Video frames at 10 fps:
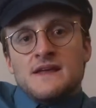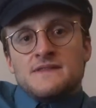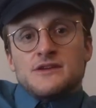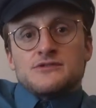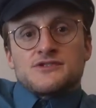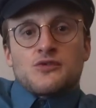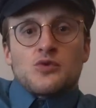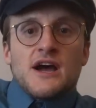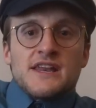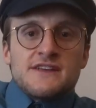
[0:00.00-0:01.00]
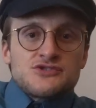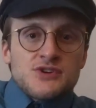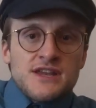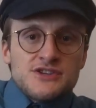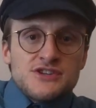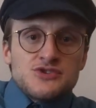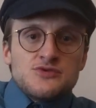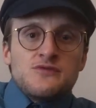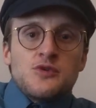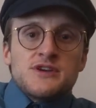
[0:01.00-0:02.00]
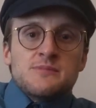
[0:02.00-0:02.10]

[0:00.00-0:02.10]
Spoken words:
They use a variety of strategies to avoid